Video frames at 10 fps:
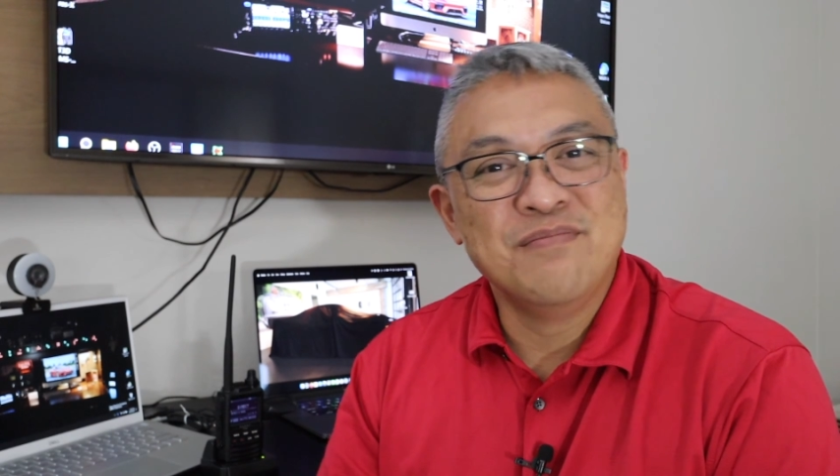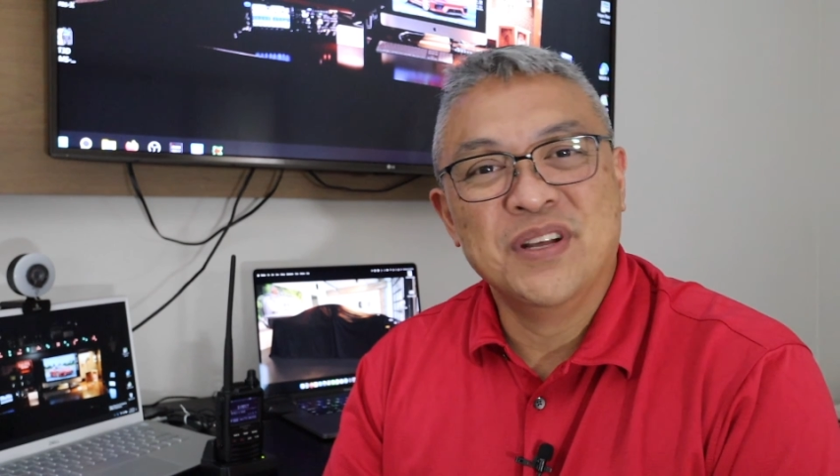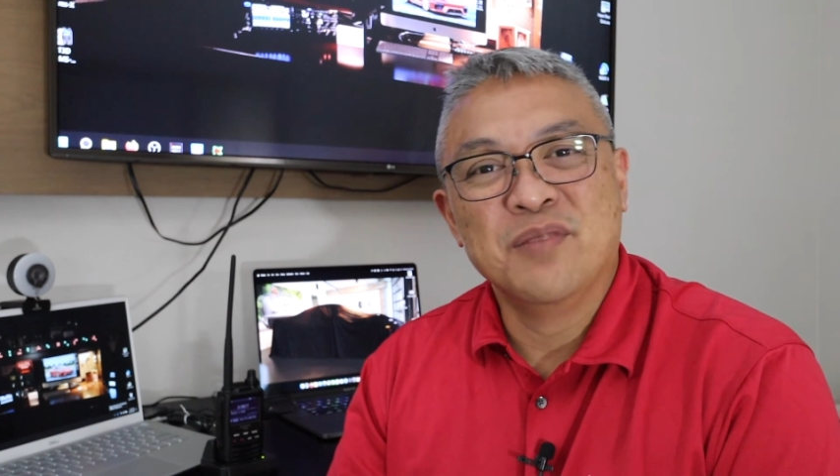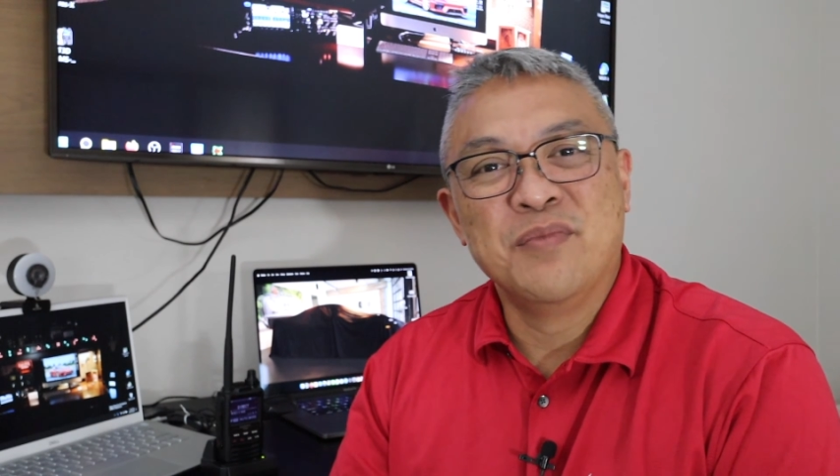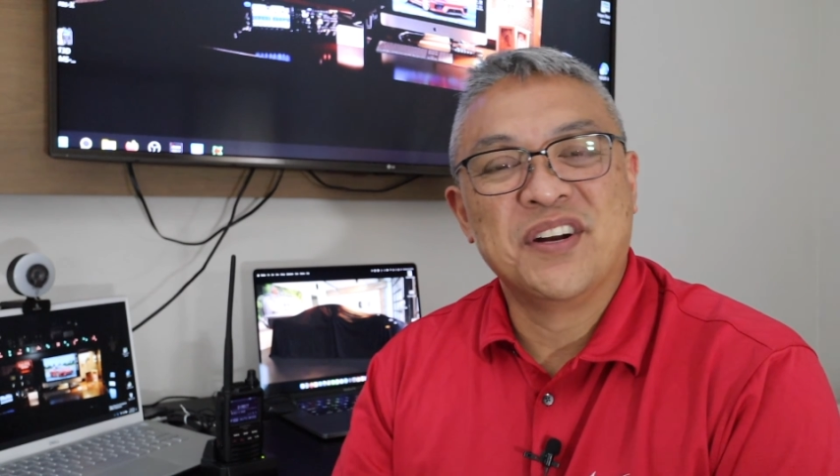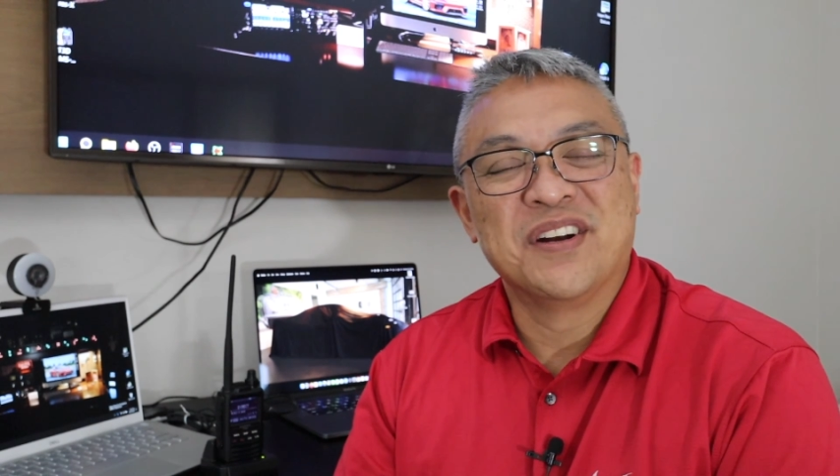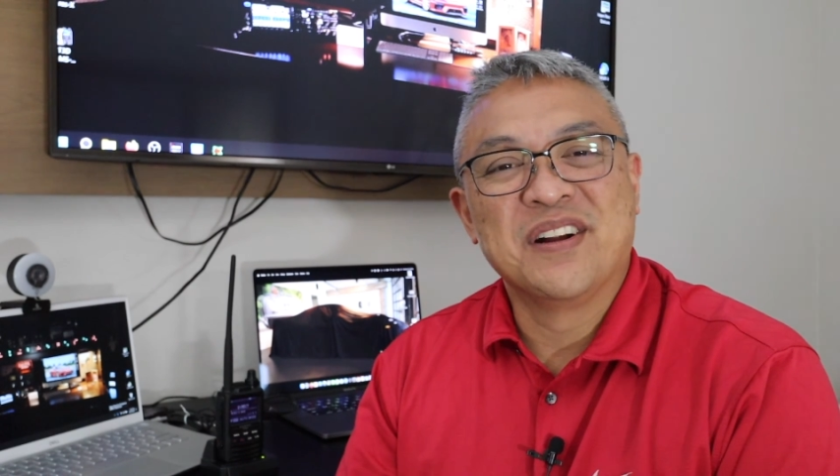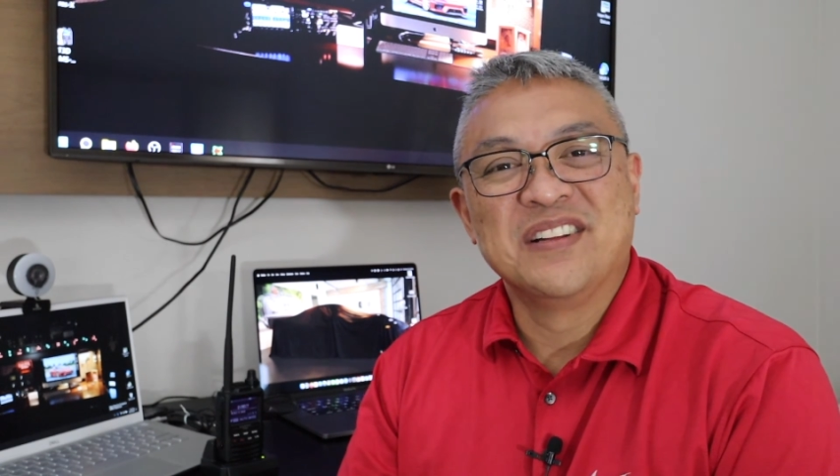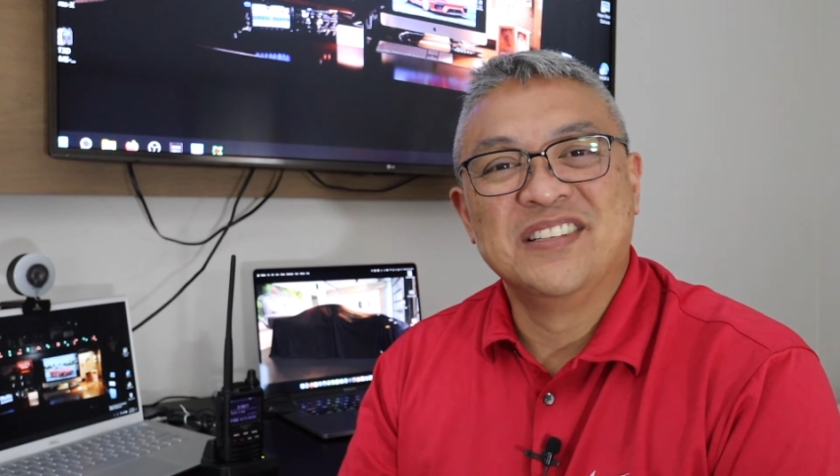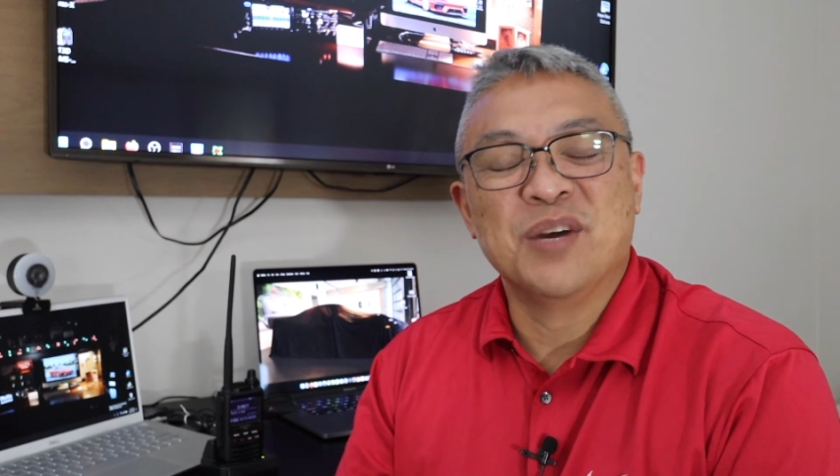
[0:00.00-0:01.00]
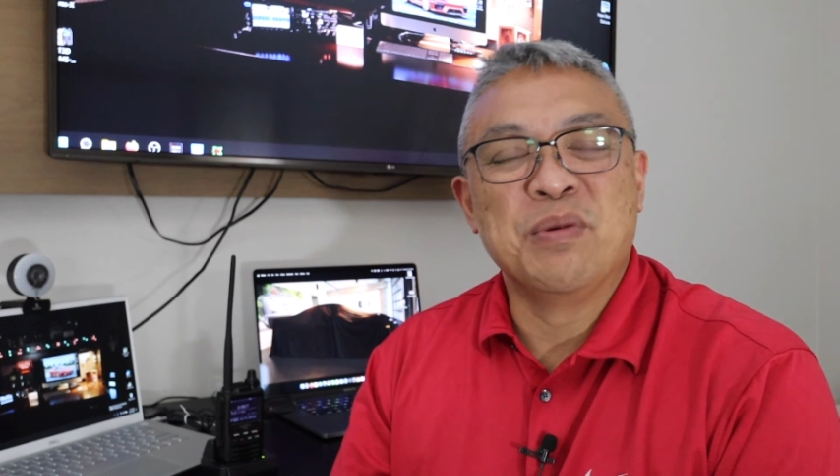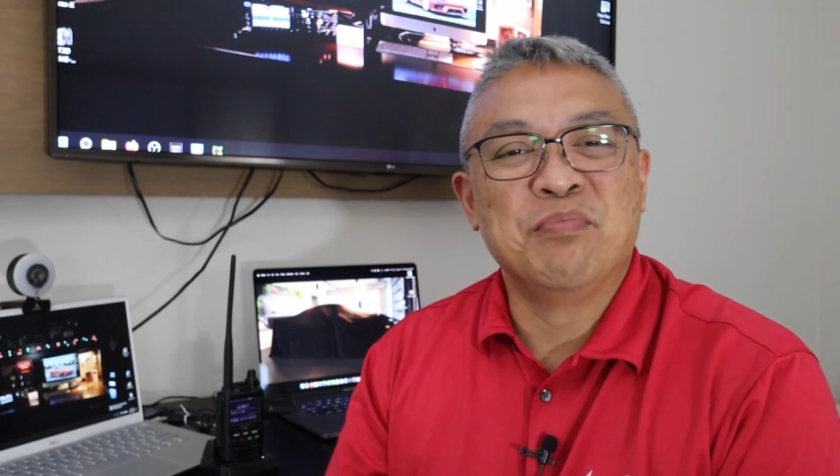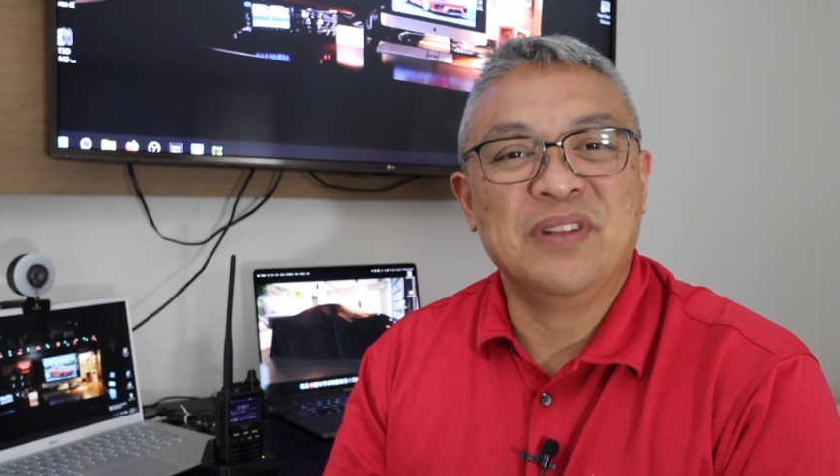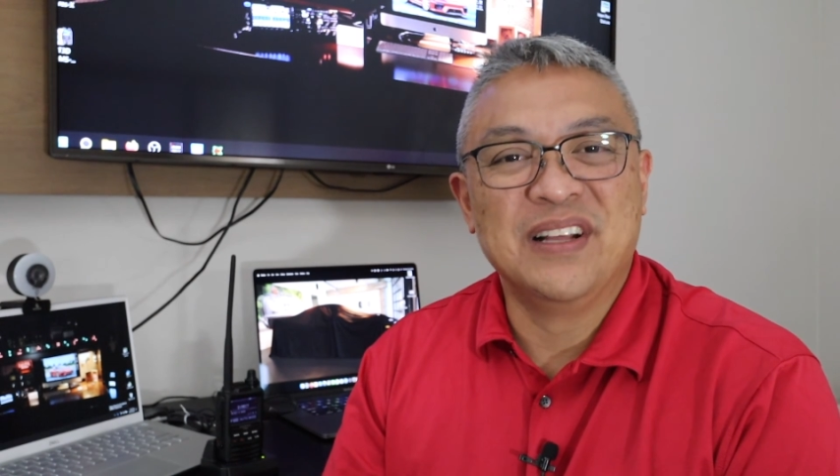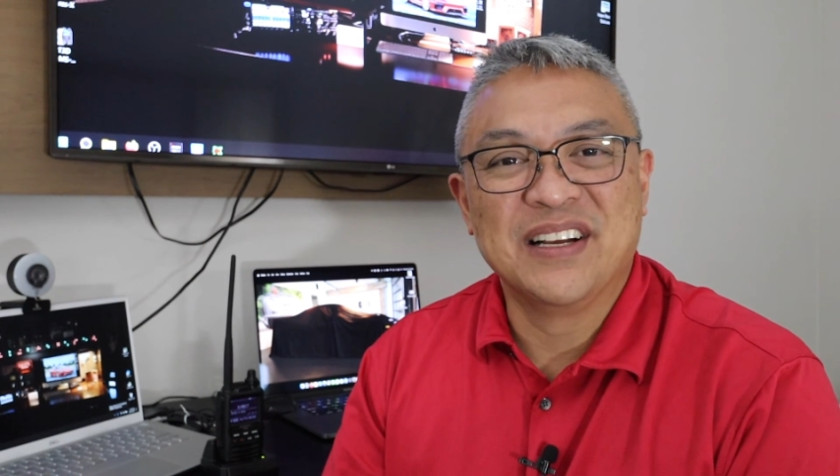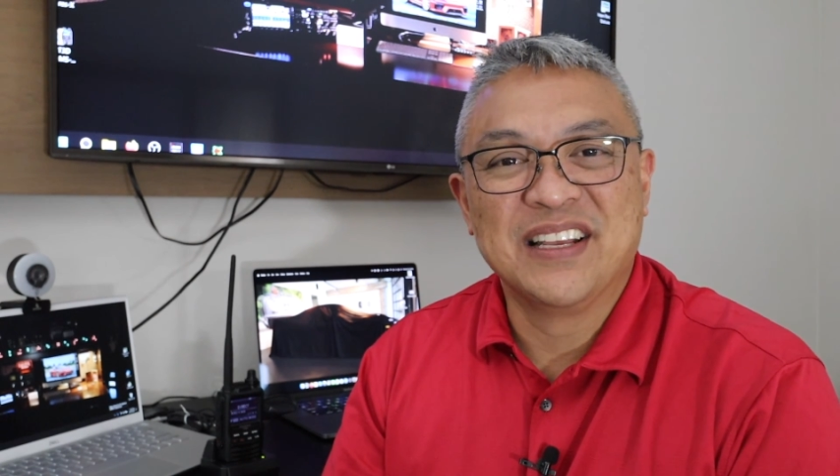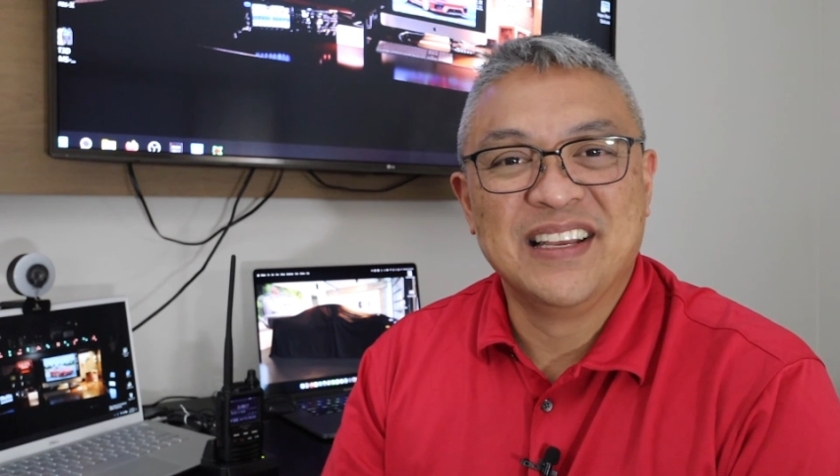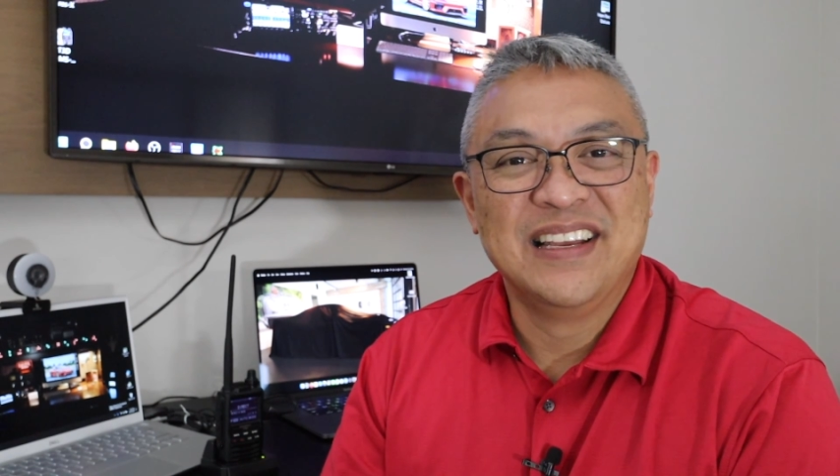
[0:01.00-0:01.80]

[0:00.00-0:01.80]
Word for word: millimeter dummy plug